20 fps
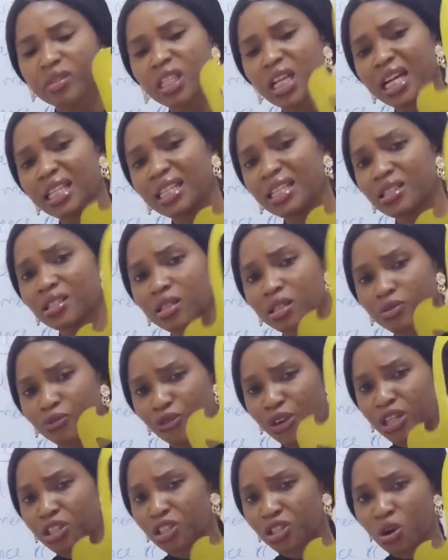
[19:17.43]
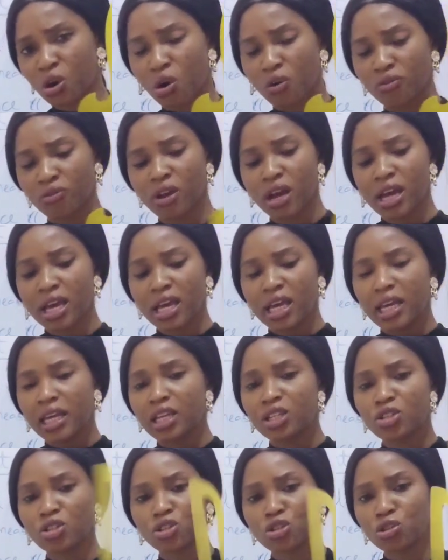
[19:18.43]
And this French curve
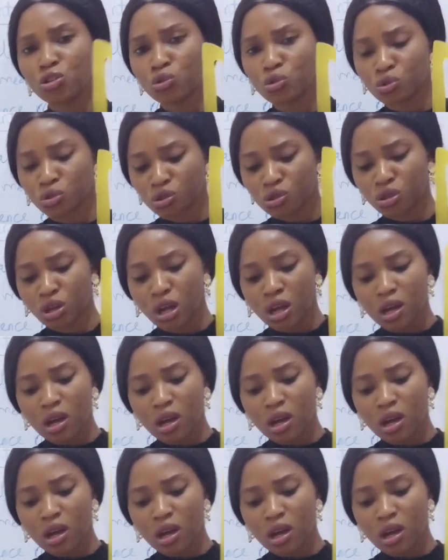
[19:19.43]
is used